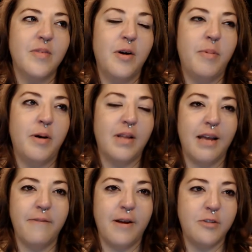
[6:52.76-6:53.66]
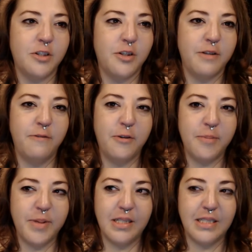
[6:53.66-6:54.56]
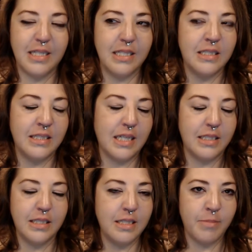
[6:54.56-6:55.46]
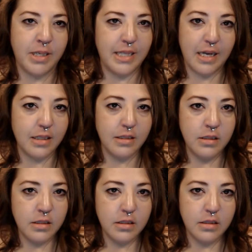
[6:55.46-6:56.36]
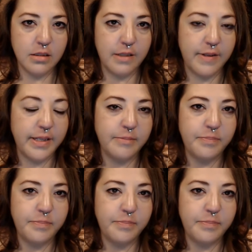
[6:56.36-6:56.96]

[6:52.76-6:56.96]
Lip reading: about life after 34 because I didn't get to see my dad live it.